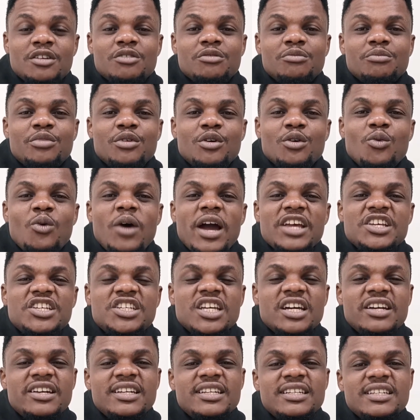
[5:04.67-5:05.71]
But while
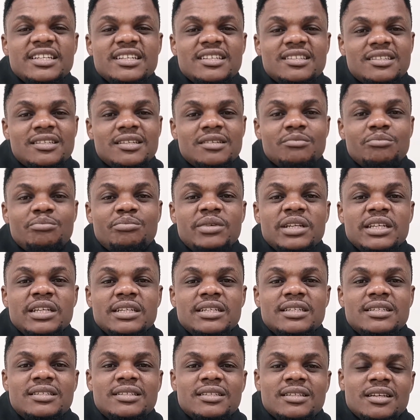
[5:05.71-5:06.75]
sharing this thing,
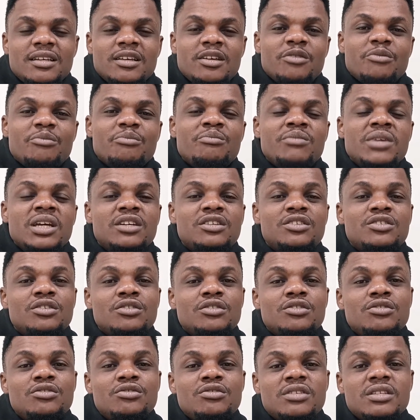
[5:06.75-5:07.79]
please make sure
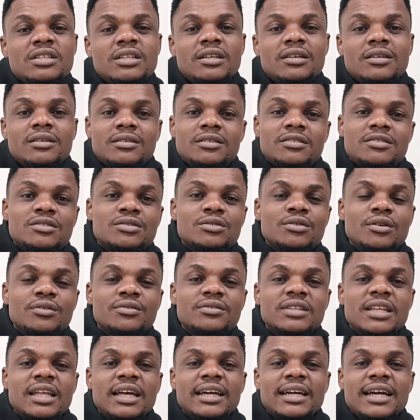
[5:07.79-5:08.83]
you use
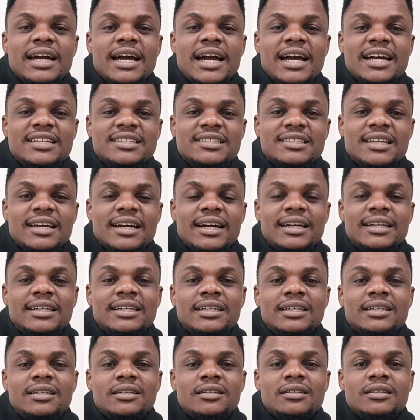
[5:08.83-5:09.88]
stuffs like
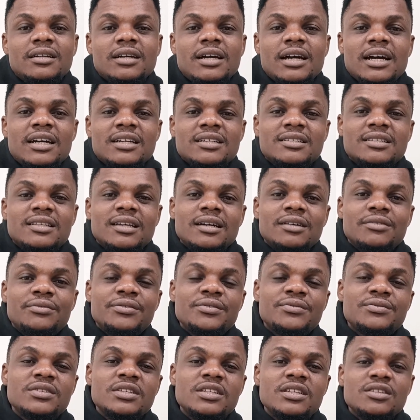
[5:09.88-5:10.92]
hashtag
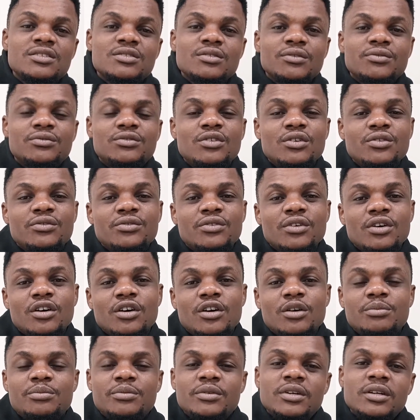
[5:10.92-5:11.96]
50 days of
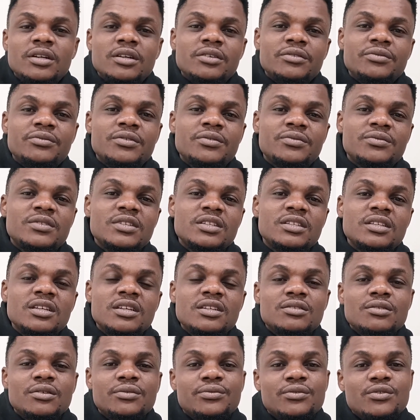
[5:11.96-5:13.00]
develop, 50
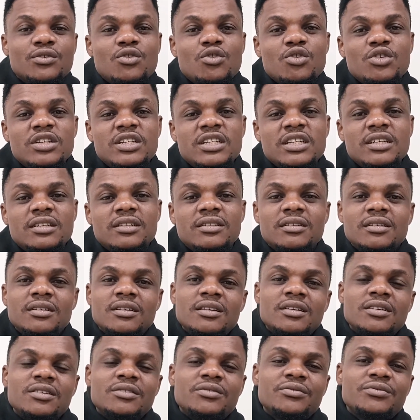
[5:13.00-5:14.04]
days of coding,
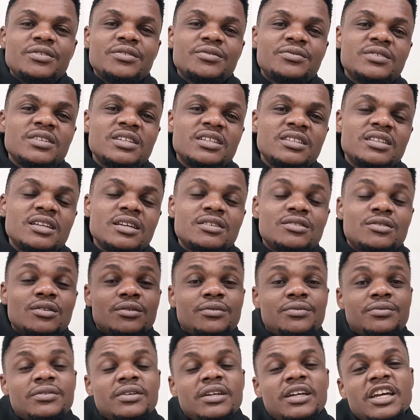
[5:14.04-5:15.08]
50 days
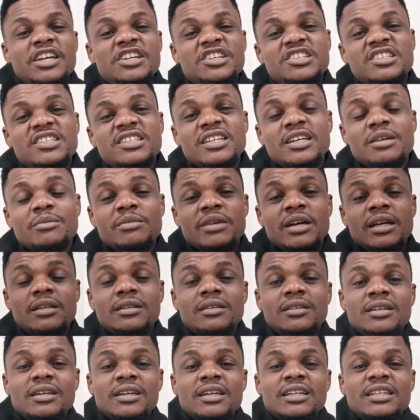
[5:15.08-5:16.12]
of
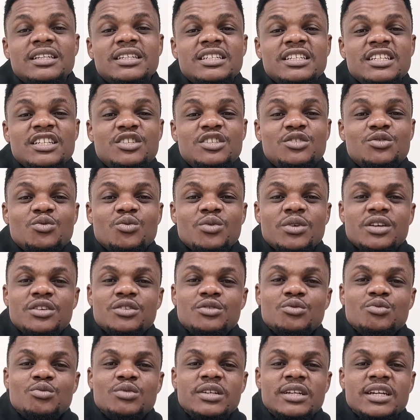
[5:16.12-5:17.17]
HTML. This way
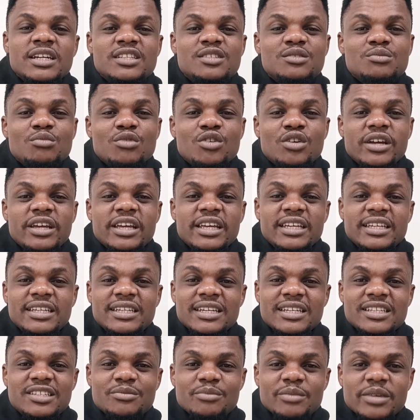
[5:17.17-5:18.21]
you will get more
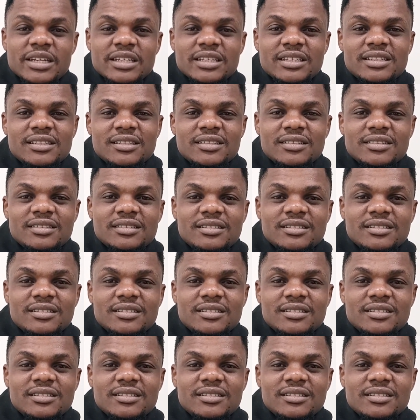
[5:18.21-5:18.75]
engagement.